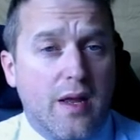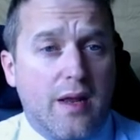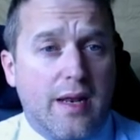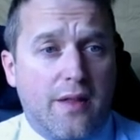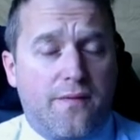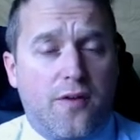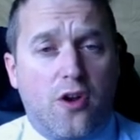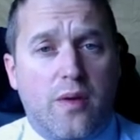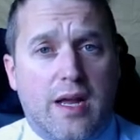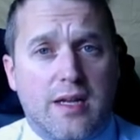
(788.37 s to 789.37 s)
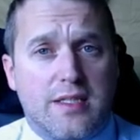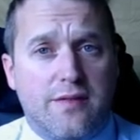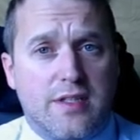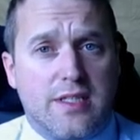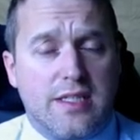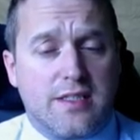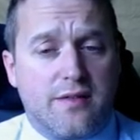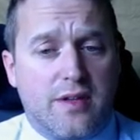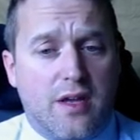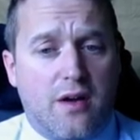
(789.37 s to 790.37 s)
Now, the following activities
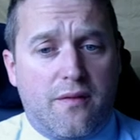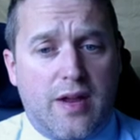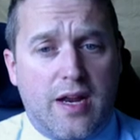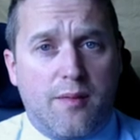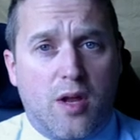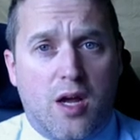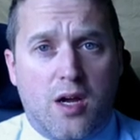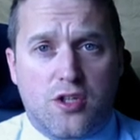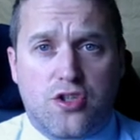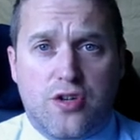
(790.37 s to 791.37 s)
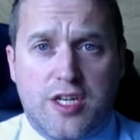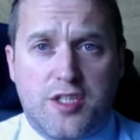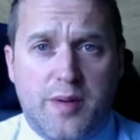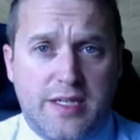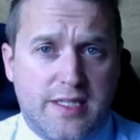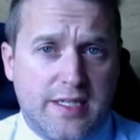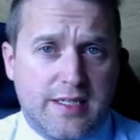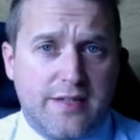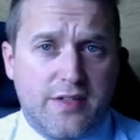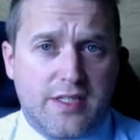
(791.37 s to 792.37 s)
that are available are stretch based
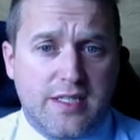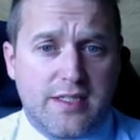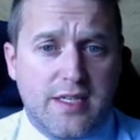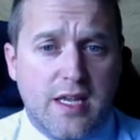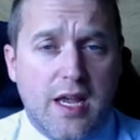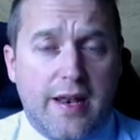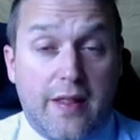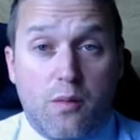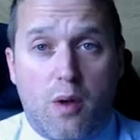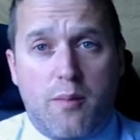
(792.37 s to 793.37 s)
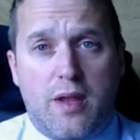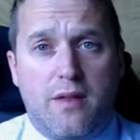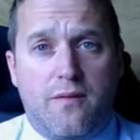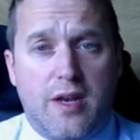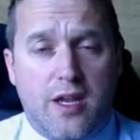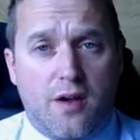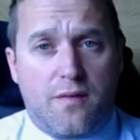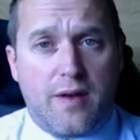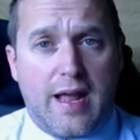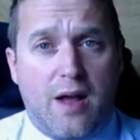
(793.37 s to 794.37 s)
activities. Now, they won't be in the video
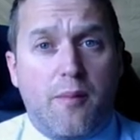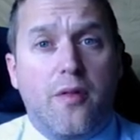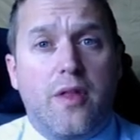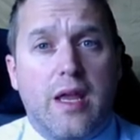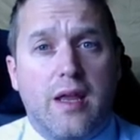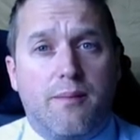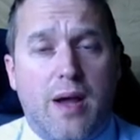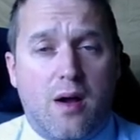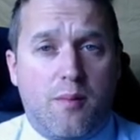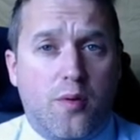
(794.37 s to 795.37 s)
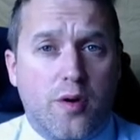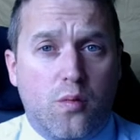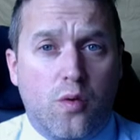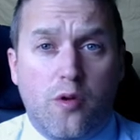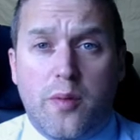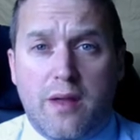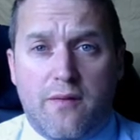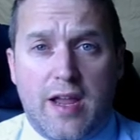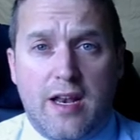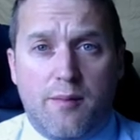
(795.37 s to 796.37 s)
for now, but the PowerPoint will be
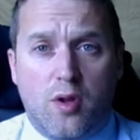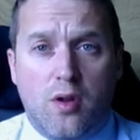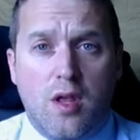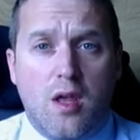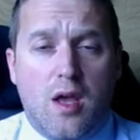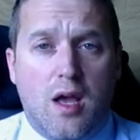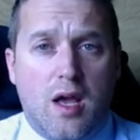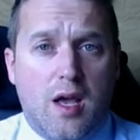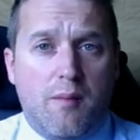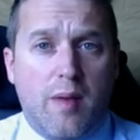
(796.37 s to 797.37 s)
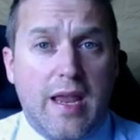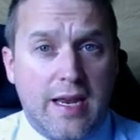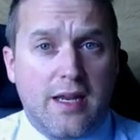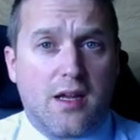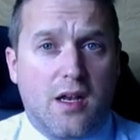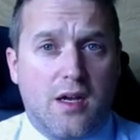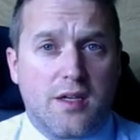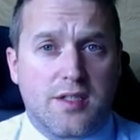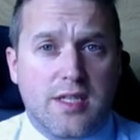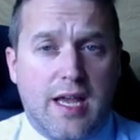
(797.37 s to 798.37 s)
available um, in
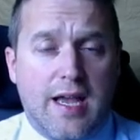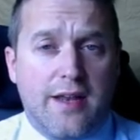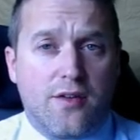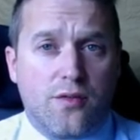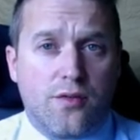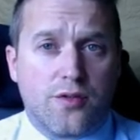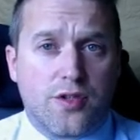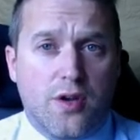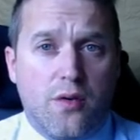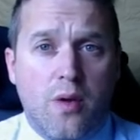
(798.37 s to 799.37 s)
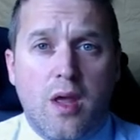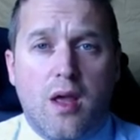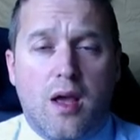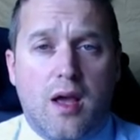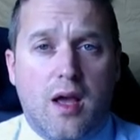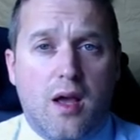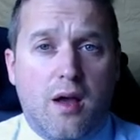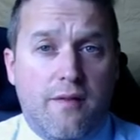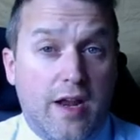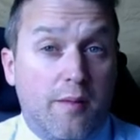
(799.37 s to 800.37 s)
class and also uh,
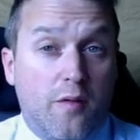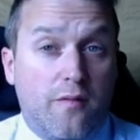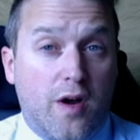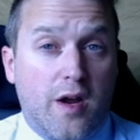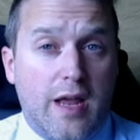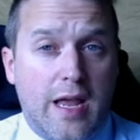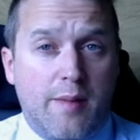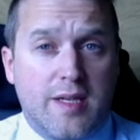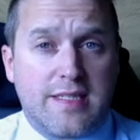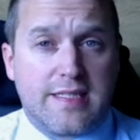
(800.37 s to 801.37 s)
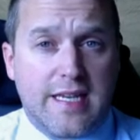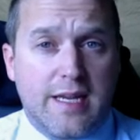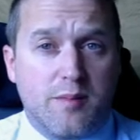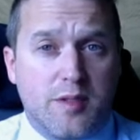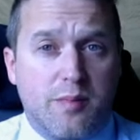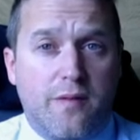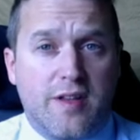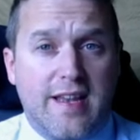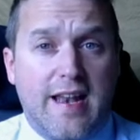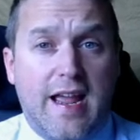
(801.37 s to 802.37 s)
available via MS Teams. But for
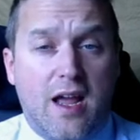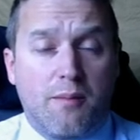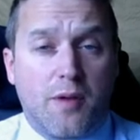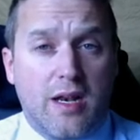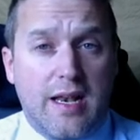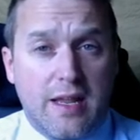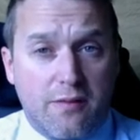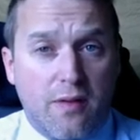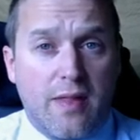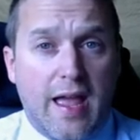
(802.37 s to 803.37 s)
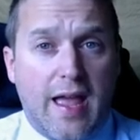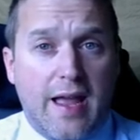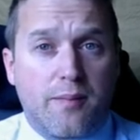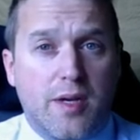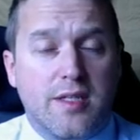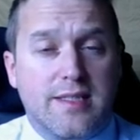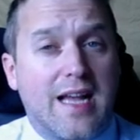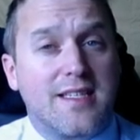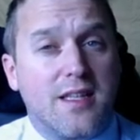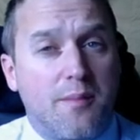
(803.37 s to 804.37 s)
today, I'm going to leave it there because
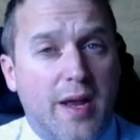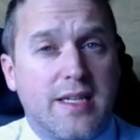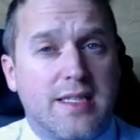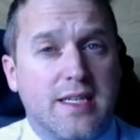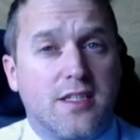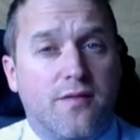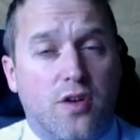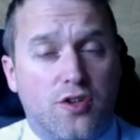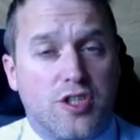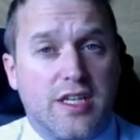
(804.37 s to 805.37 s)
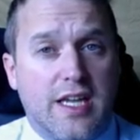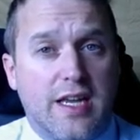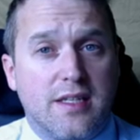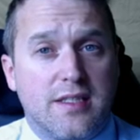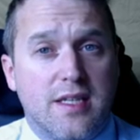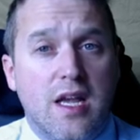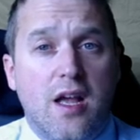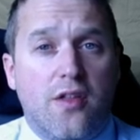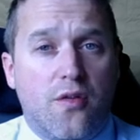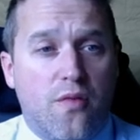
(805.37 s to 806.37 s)
that's the basics of logic gates.
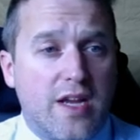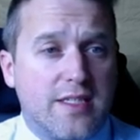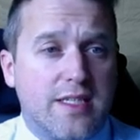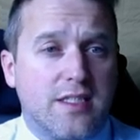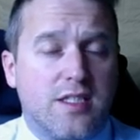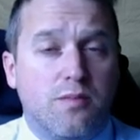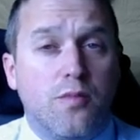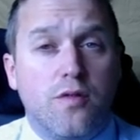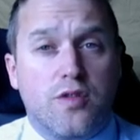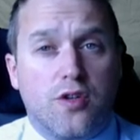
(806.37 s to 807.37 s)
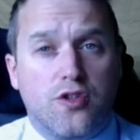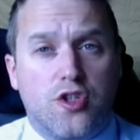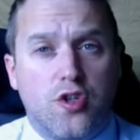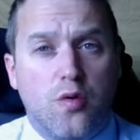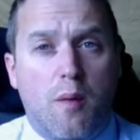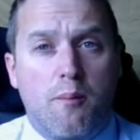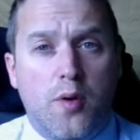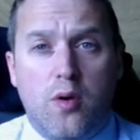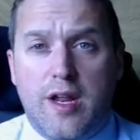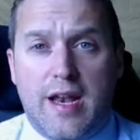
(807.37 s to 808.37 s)
The rest moves on to
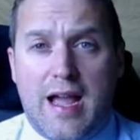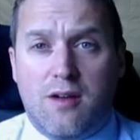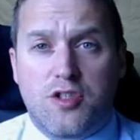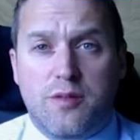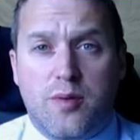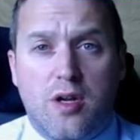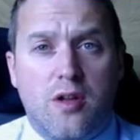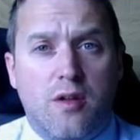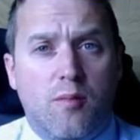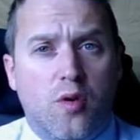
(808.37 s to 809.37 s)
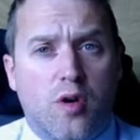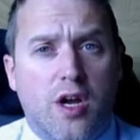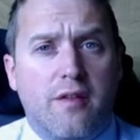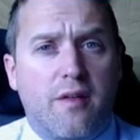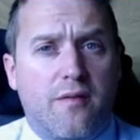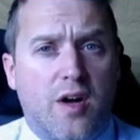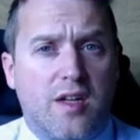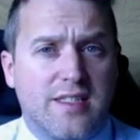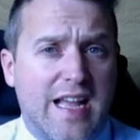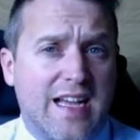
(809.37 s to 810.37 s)
Boolean algebra and the more kind of
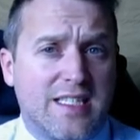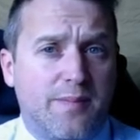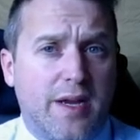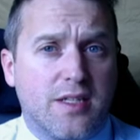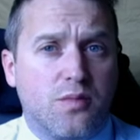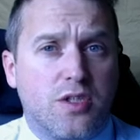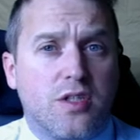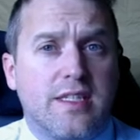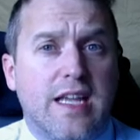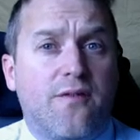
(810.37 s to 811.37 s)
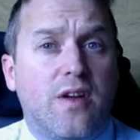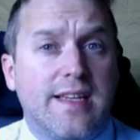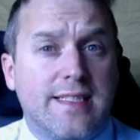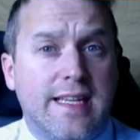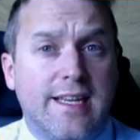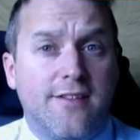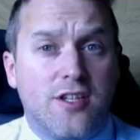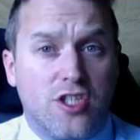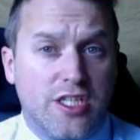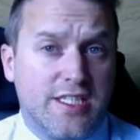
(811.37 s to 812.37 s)
advanced aspects, which are definitely seen in the
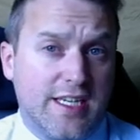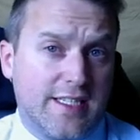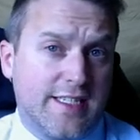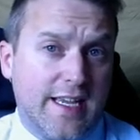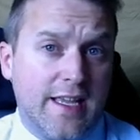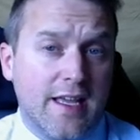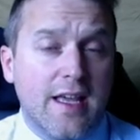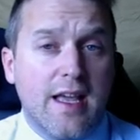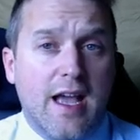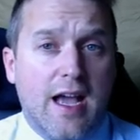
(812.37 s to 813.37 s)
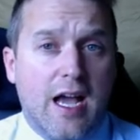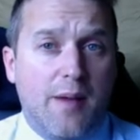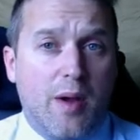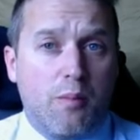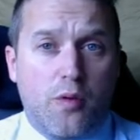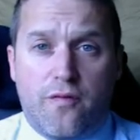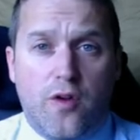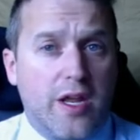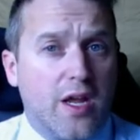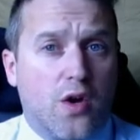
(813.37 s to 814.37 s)
GCSE um, and would
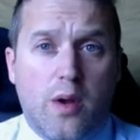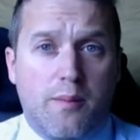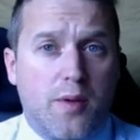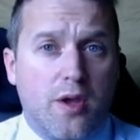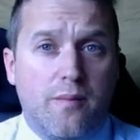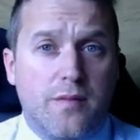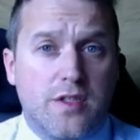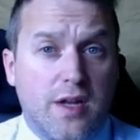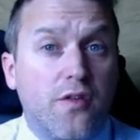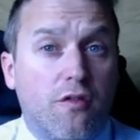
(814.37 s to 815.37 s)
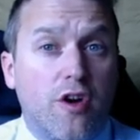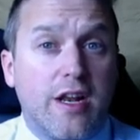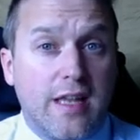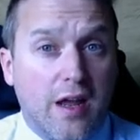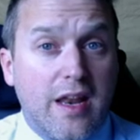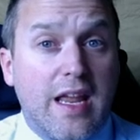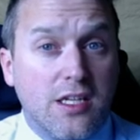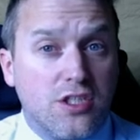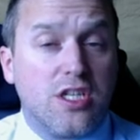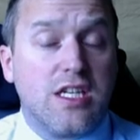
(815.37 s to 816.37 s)
fully equip you. Stuff you've already done
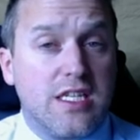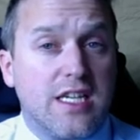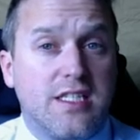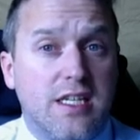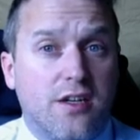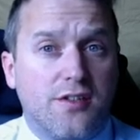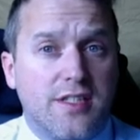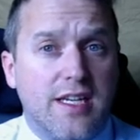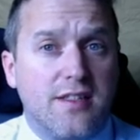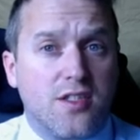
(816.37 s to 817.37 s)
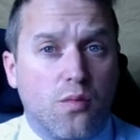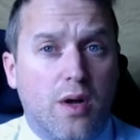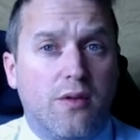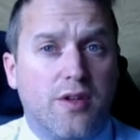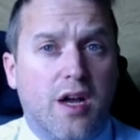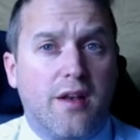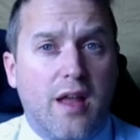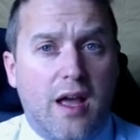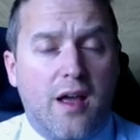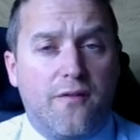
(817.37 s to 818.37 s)
is GCSE content, so well done
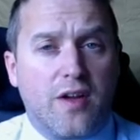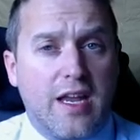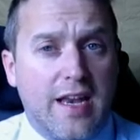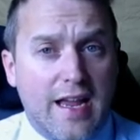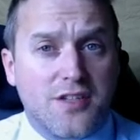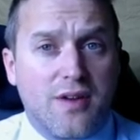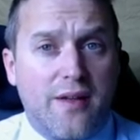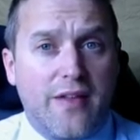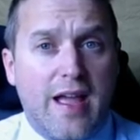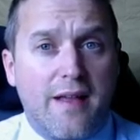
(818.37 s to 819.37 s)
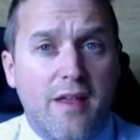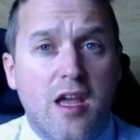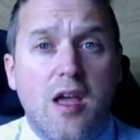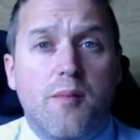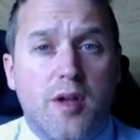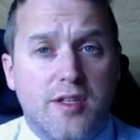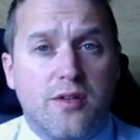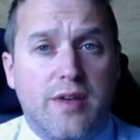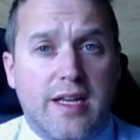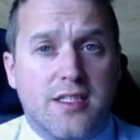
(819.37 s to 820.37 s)
uh, for getting your heads around that. But until
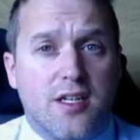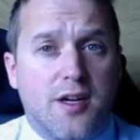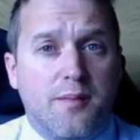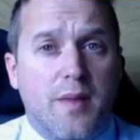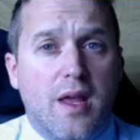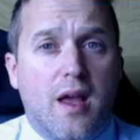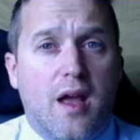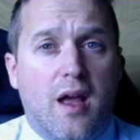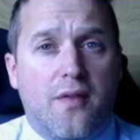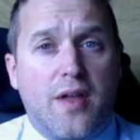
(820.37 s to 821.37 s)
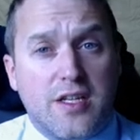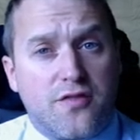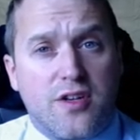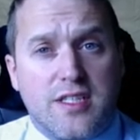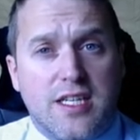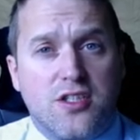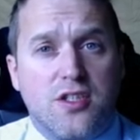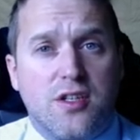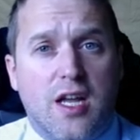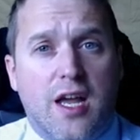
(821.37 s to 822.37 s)
next time, uh, thanks for your
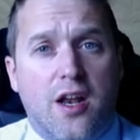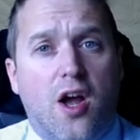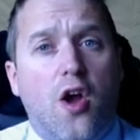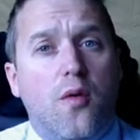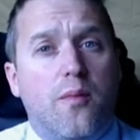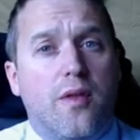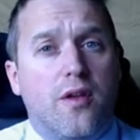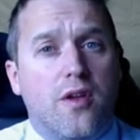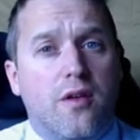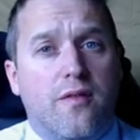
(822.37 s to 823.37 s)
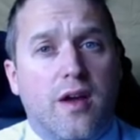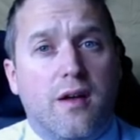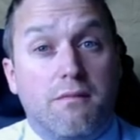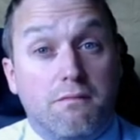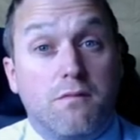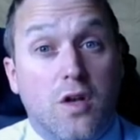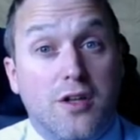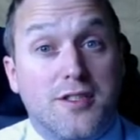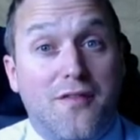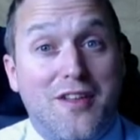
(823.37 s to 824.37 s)
attention, and I hope that you've uh, learned
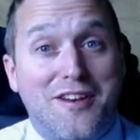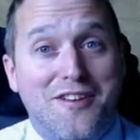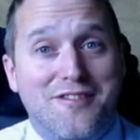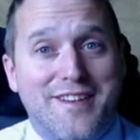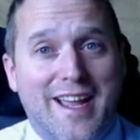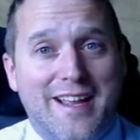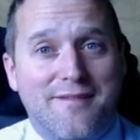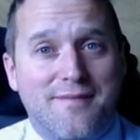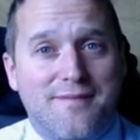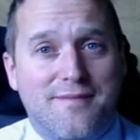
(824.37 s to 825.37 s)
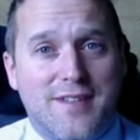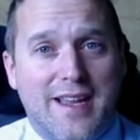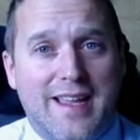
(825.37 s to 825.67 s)
something new today. Take